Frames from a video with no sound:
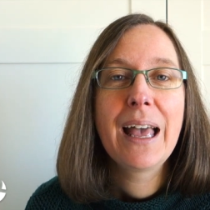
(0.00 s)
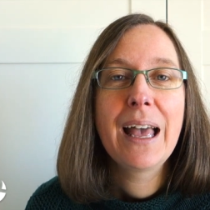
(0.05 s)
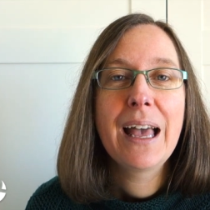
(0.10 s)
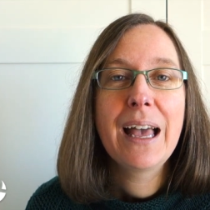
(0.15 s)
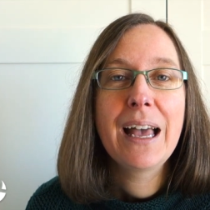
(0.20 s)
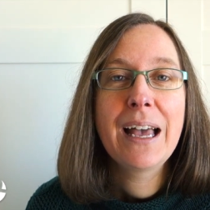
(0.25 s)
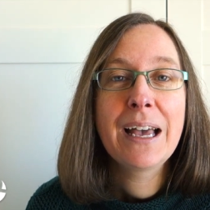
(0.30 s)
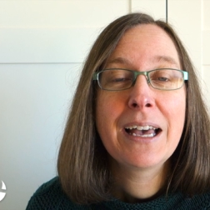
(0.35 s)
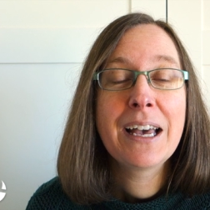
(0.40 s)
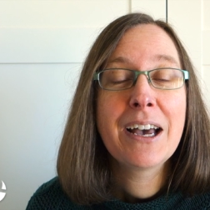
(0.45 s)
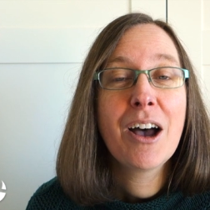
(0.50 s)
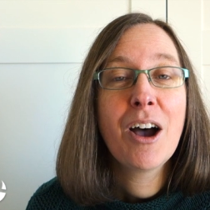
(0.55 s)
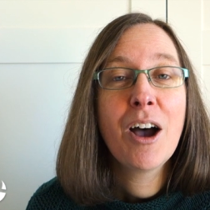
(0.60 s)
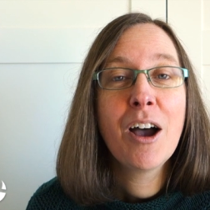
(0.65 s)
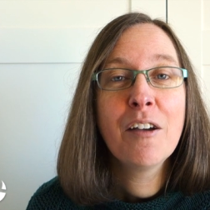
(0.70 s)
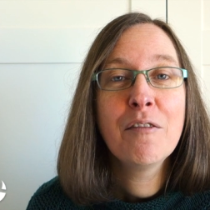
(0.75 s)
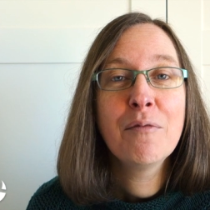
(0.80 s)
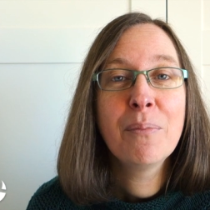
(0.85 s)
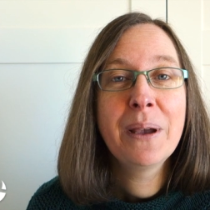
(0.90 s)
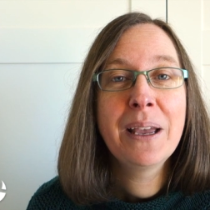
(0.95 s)

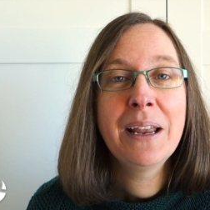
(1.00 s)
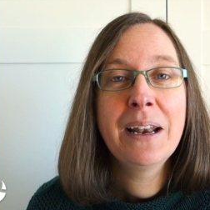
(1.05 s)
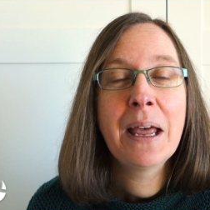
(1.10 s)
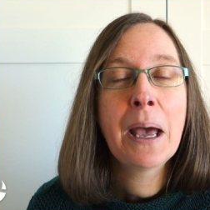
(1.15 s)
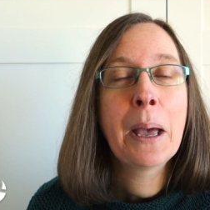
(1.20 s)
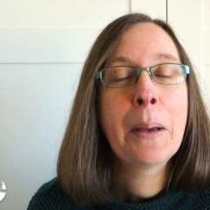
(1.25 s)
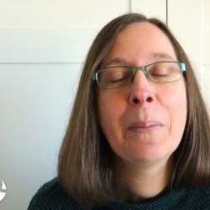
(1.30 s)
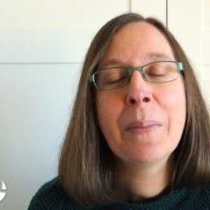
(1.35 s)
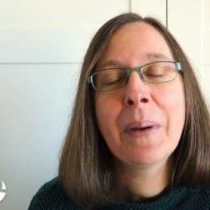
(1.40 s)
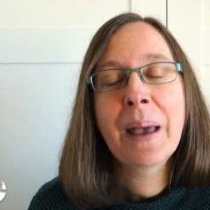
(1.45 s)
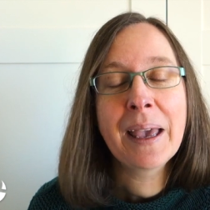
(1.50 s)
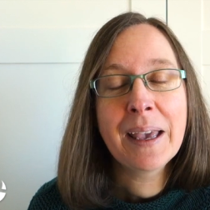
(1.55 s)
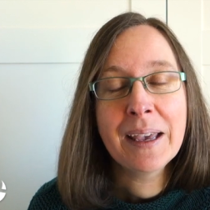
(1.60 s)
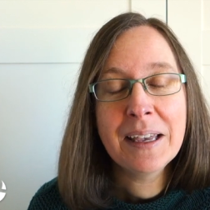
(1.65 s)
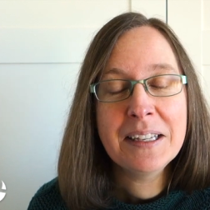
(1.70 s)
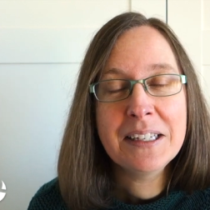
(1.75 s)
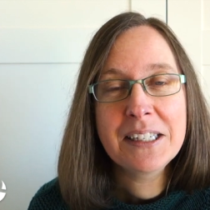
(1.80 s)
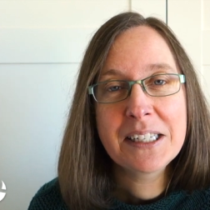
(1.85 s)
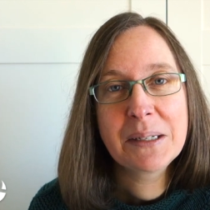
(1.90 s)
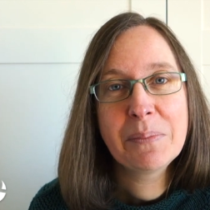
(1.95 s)
I've been
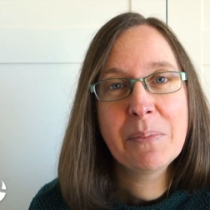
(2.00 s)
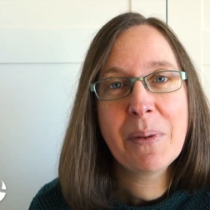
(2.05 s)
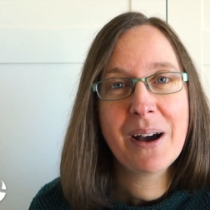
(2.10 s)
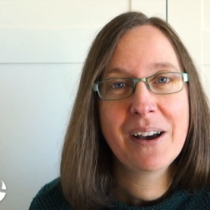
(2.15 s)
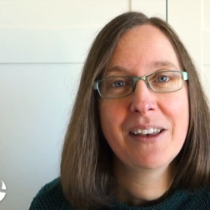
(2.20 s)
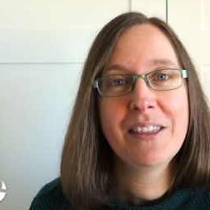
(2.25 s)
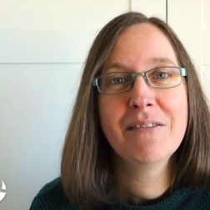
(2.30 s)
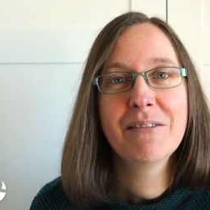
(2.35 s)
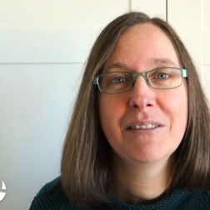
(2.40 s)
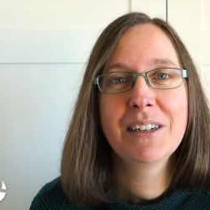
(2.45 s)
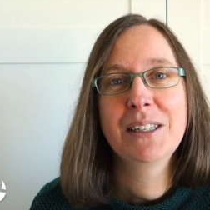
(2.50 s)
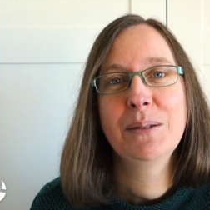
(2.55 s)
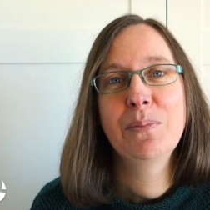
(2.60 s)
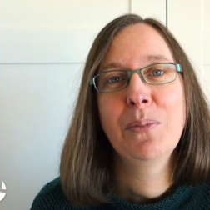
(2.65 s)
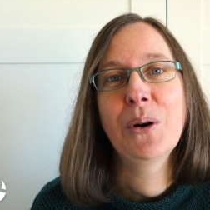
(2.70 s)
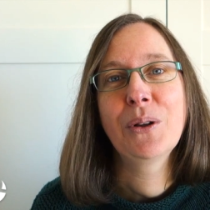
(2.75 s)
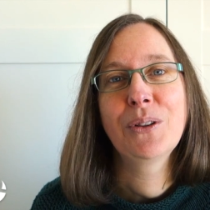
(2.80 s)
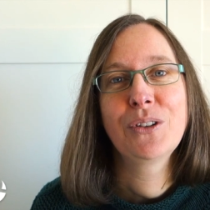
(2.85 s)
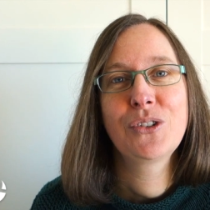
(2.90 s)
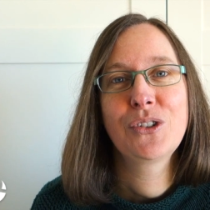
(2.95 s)
amazed by the
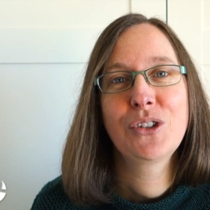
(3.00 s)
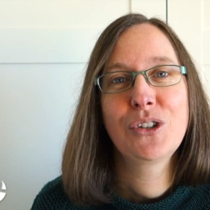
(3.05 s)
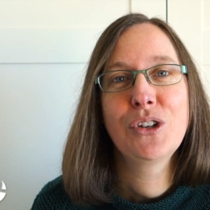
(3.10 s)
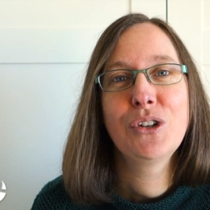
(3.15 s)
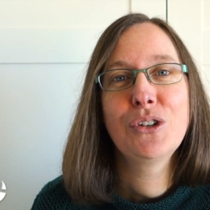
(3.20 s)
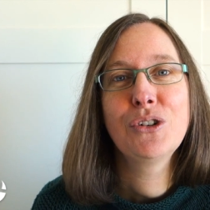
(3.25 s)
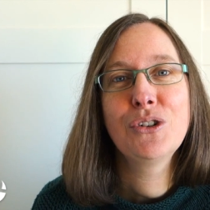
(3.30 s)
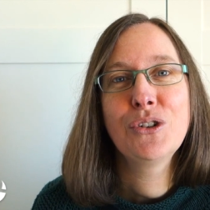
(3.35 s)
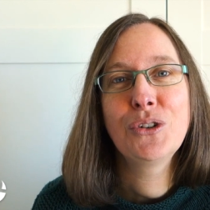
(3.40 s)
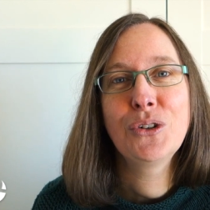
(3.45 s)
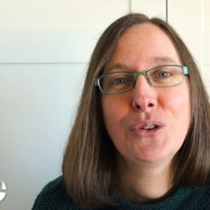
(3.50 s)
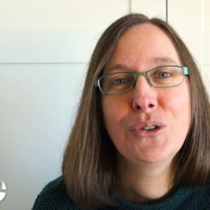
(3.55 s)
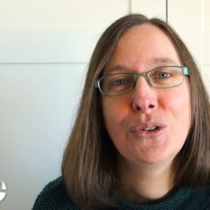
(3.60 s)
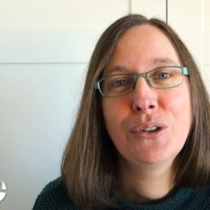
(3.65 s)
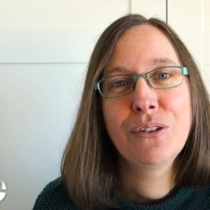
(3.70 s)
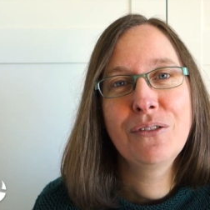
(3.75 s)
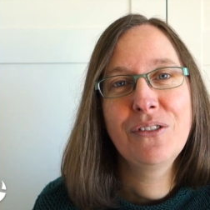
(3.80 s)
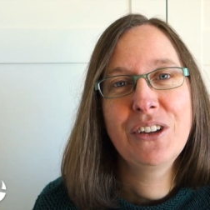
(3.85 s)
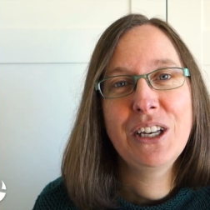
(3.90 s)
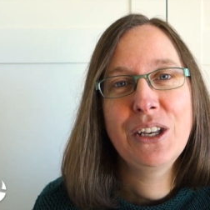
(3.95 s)
response to
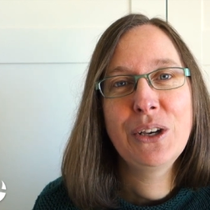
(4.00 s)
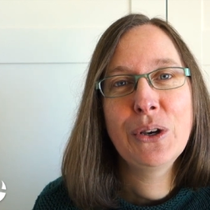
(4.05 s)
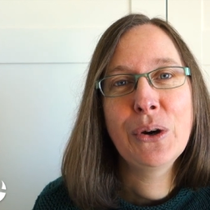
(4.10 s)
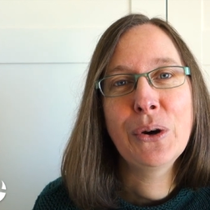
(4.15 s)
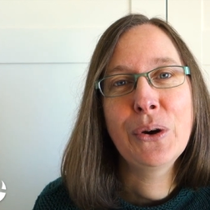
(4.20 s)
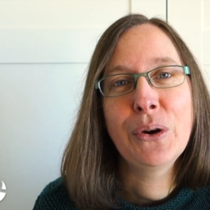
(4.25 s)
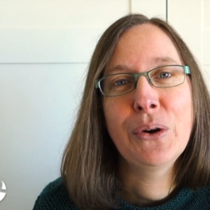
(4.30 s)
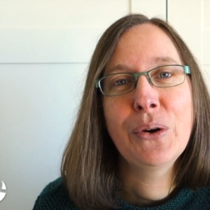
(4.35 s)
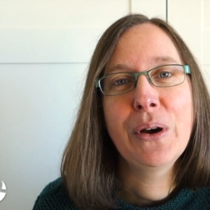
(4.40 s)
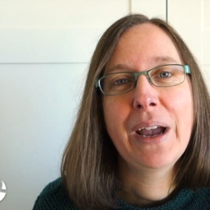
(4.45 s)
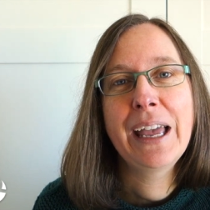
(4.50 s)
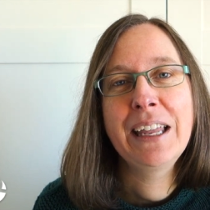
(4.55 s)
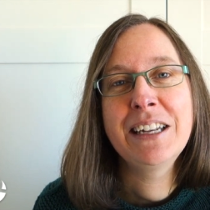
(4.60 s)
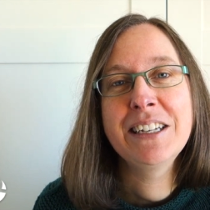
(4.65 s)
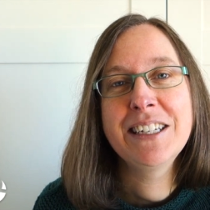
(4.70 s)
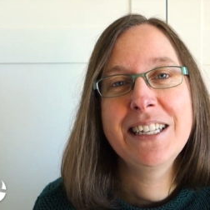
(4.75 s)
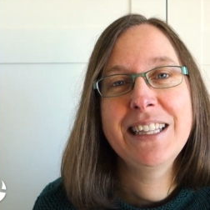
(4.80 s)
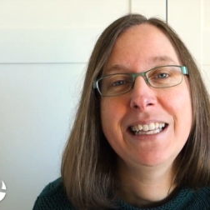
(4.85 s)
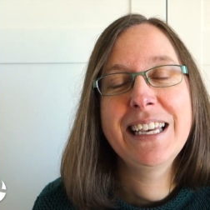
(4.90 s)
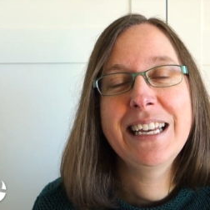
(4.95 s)
the video and
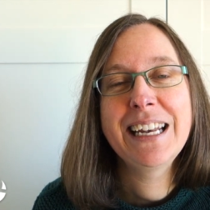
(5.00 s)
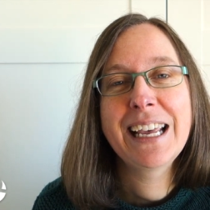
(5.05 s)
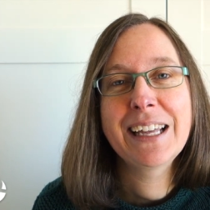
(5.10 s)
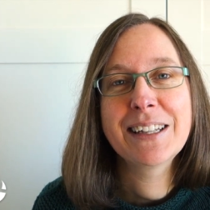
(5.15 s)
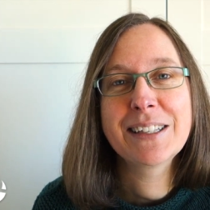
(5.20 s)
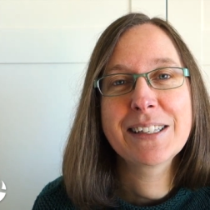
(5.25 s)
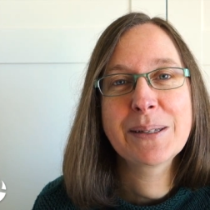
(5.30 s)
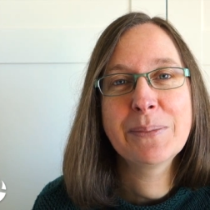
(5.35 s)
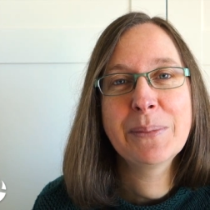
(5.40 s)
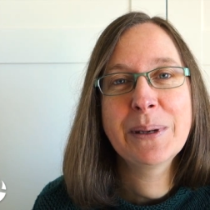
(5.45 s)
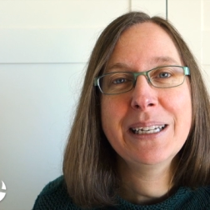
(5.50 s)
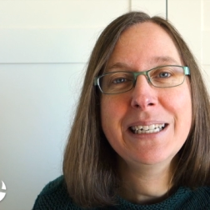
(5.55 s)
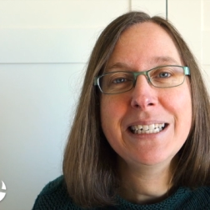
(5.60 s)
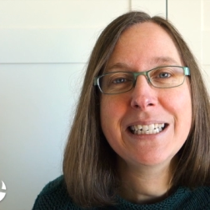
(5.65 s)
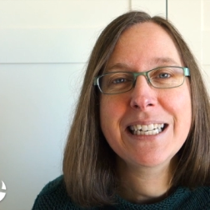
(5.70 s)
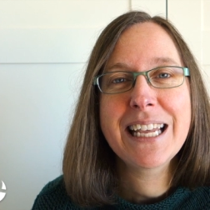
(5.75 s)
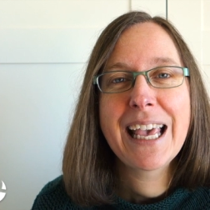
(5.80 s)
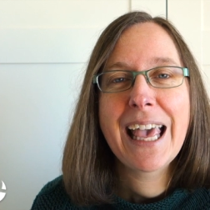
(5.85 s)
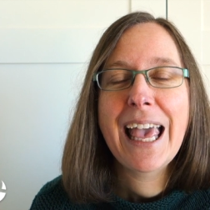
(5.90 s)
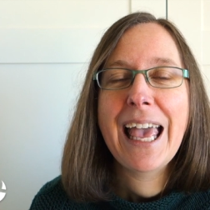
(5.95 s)
to the
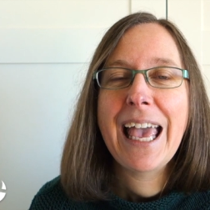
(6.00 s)
announcement,